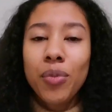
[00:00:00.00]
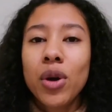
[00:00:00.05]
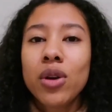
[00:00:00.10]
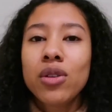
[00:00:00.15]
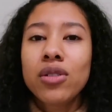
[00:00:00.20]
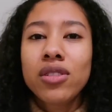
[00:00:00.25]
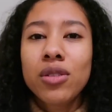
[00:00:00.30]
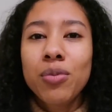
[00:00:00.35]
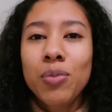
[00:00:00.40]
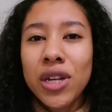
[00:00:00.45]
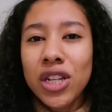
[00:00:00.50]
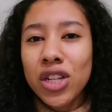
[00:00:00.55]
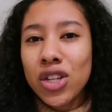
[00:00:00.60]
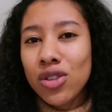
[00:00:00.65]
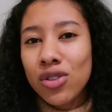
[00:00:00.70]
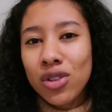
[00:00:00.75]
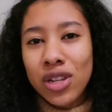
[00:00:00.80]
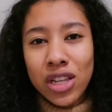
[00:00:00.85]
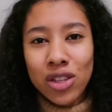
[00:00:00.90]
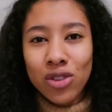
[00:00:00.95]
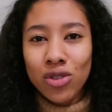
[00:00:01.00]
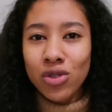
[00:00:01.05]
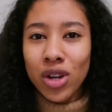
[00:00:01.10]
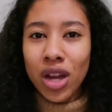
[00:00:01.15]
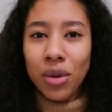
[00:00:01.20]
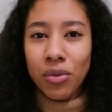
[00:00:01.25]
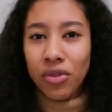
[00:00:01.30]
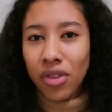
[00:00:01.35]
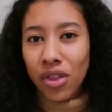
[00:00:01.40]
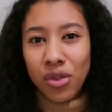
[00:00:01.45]
post pictures on
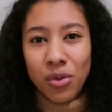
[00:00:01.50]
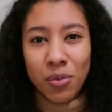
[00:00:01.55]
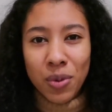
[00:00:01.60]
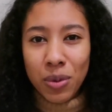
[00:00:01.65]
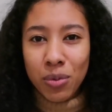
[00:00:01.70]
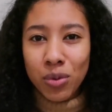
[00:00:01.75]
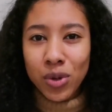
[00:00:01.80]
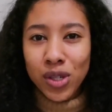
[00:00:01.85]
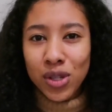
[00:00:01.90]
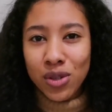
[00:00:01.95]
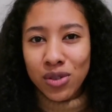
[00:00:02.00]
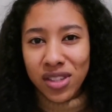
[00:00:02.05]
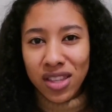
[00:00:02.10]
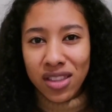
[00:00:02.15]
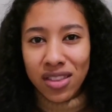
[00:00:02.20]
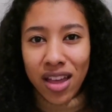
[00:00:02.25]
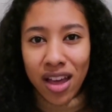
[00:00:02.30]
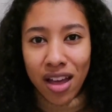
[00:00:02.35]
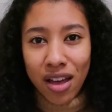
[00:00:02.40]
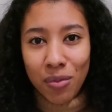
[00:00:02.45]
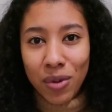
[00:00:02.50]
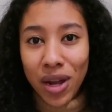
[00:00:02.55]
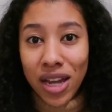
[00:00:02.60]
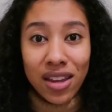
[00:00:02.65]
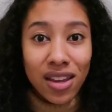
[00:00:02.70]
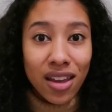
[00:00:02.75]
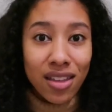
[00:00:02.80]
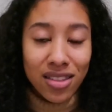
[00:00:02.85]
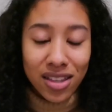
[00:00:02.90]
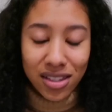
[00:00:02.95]
Instagram of other people using their
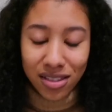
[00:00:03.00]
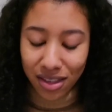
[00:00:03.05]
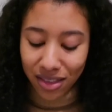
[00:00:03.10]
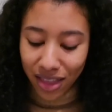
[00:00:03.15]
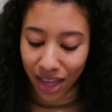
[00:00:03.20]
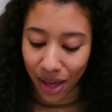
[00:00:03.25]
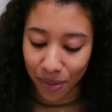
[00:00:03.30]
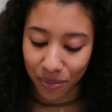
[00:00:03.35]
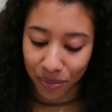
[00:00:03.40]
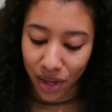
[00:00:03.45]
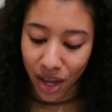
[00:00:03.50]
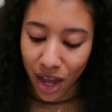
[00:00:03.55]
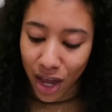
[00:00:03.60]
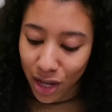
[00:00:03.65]
blanket and things like that.